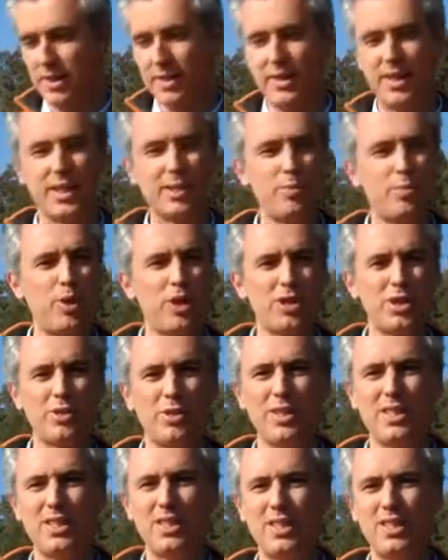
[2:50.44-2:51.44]
the
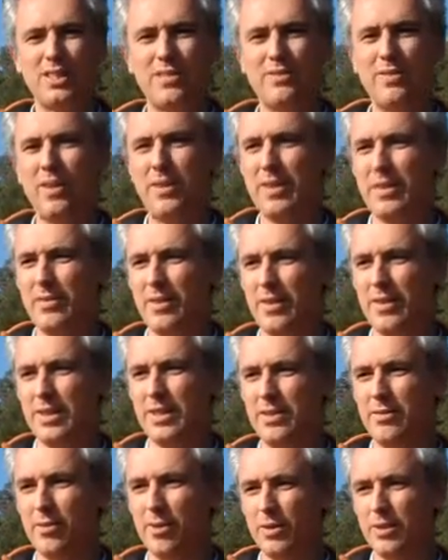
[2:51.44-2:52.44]
expression is very, very
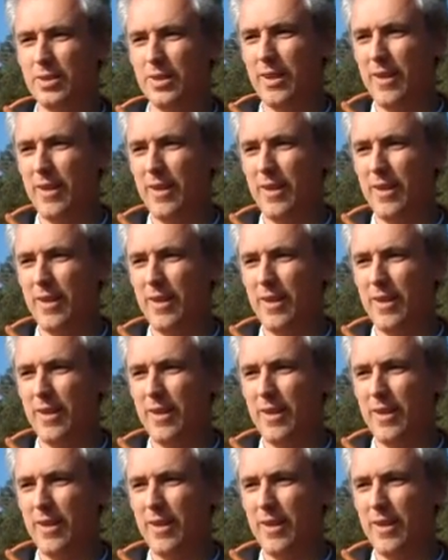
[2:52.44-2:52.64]
different.